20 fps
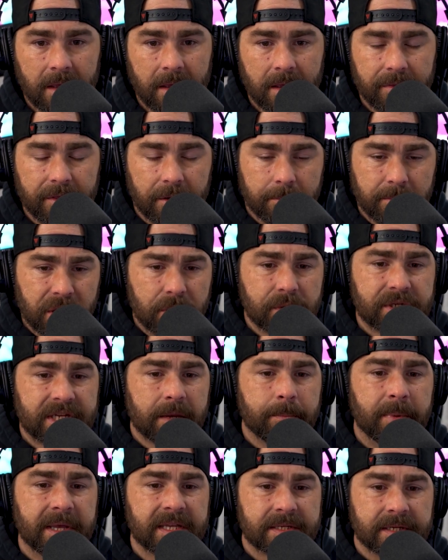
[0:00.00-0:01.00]
The
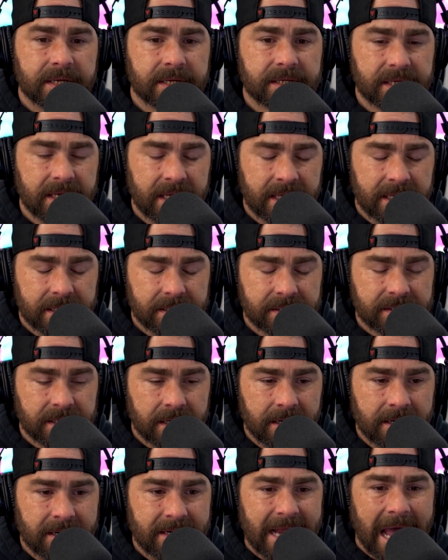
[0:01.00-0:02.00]
music business is
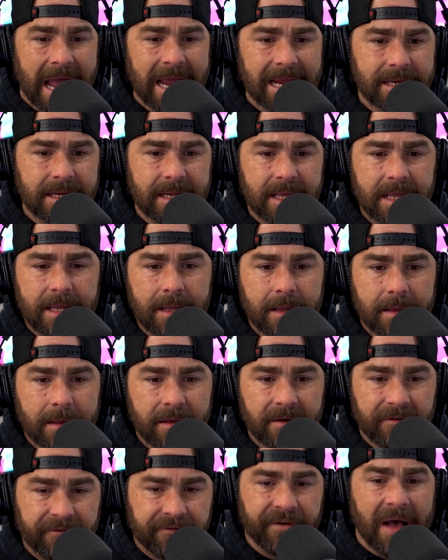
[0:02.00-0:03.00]

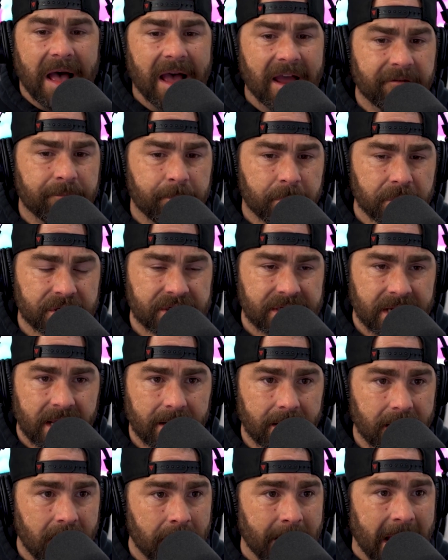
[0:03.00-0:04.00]
95%
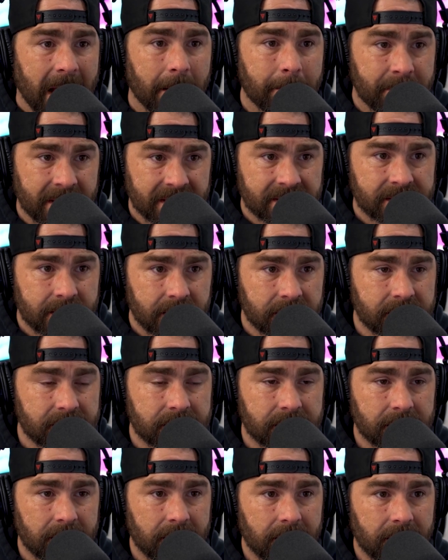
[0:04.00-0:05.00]
about
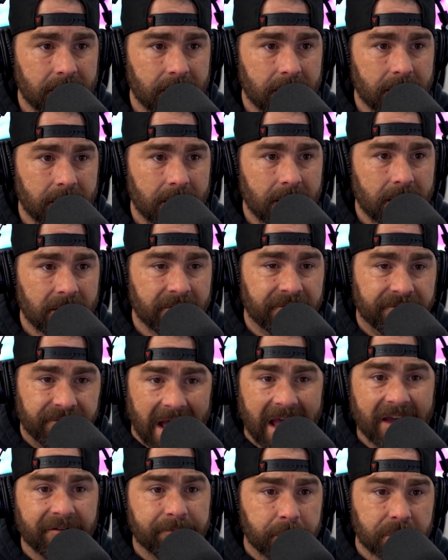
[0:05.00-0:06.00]
business,
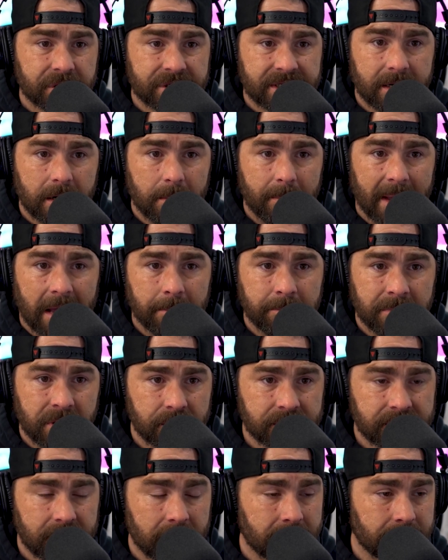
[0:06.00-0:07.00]
5% about
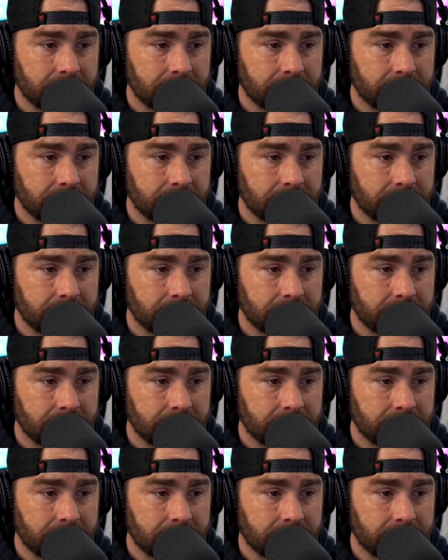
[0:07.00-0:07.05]
music.